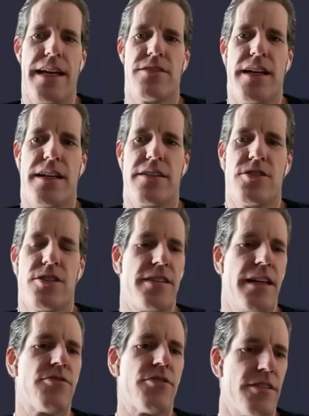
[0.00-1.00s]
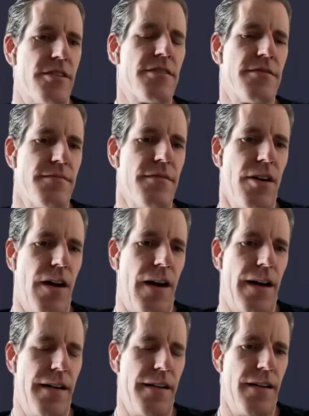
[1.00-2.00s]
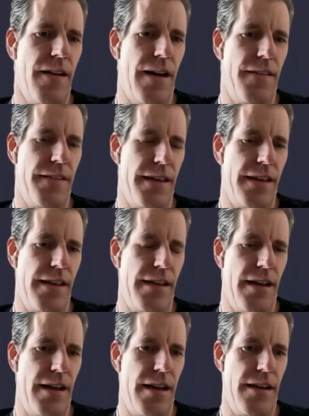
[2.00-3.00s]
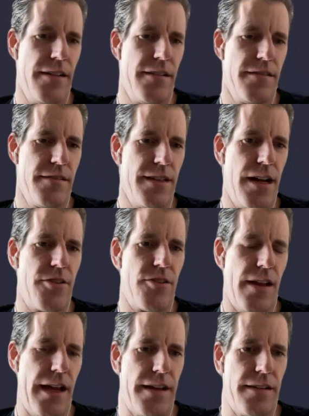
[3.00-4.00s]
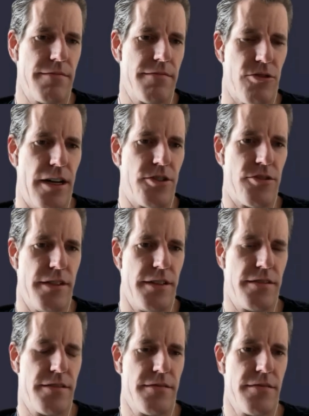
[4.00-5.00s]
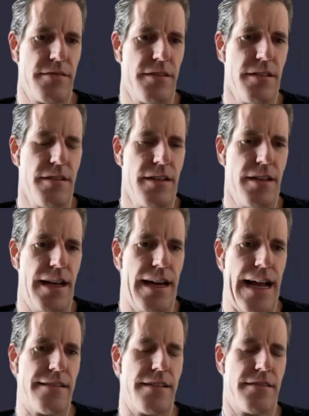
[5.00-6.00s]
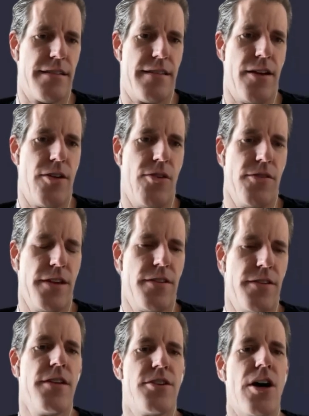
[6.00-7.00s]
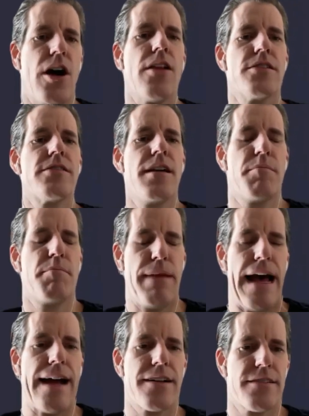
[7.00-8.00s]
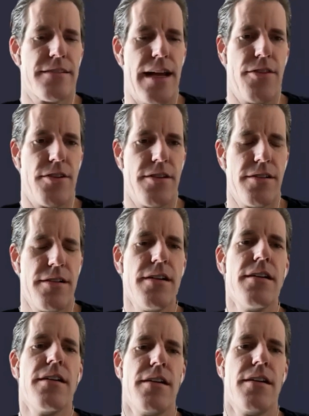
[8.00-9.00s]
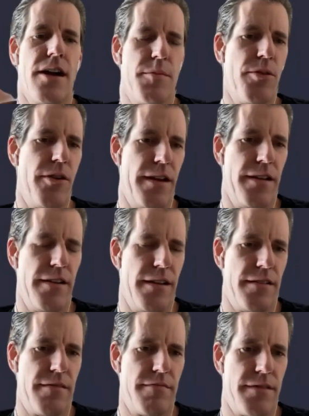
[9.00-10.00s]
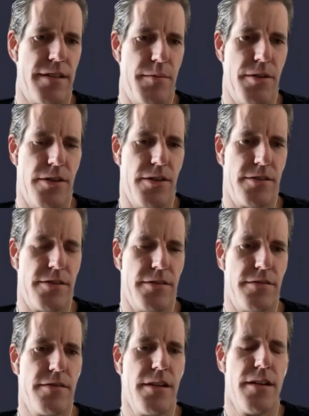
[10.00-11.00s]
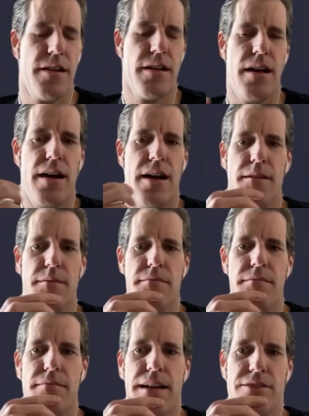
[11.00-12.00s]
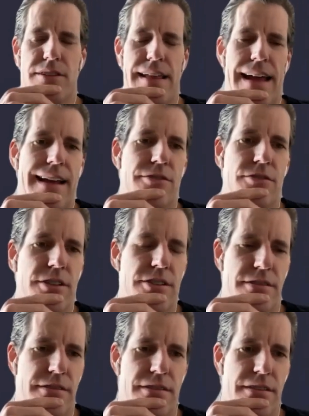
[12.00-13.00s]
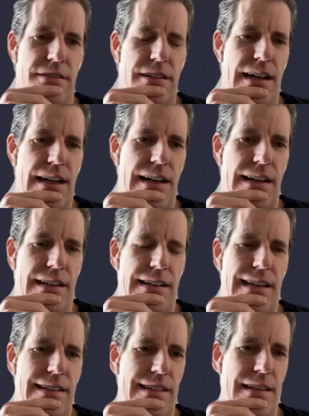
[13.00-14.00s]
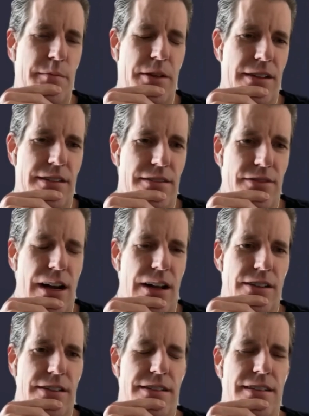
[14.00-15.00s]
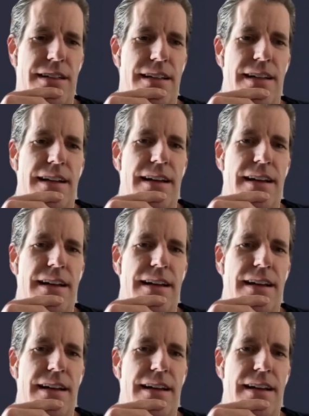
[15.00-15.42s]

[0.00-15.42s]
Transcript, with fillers: it's it's just interest on on the uh, the underlying treasuries and assets that they hold. The, the dollars that back Tether are put into T bills, yeah. and um, and so that interest uh, is in the billions of dollars.